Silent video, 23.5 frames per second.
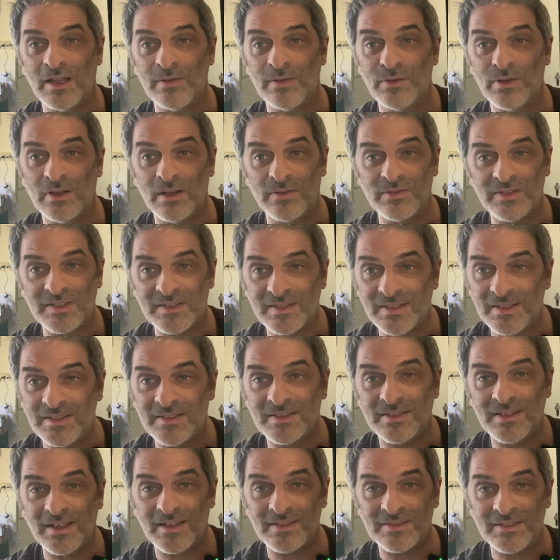Have you ever seen
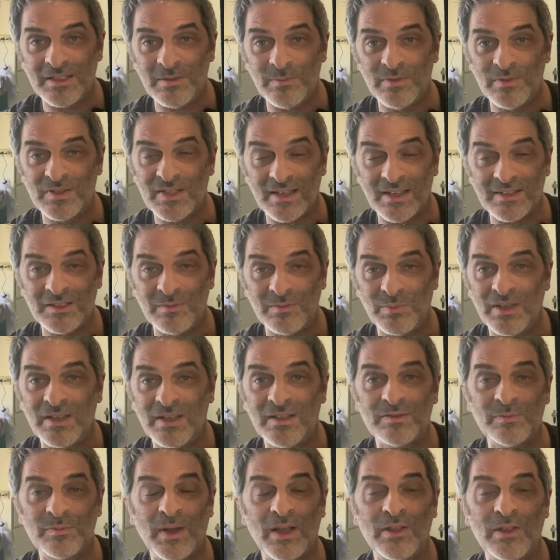Sexy
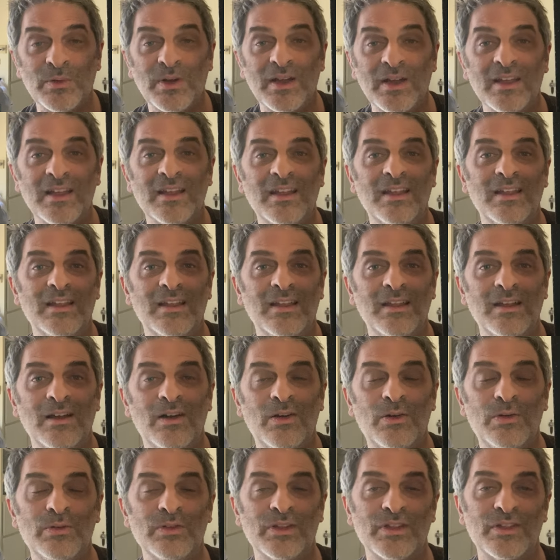Beast, by the way?
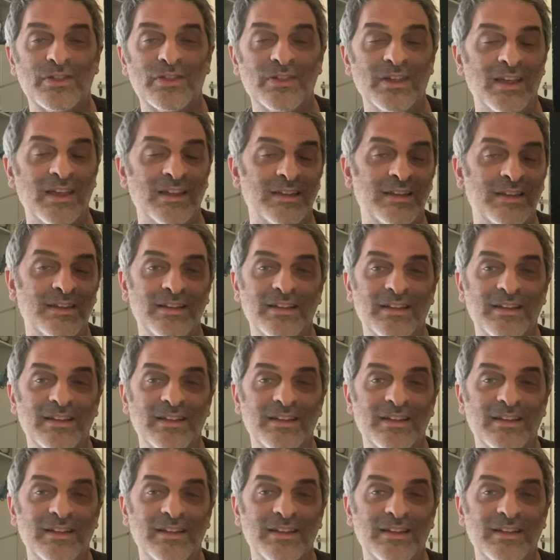Holy shit.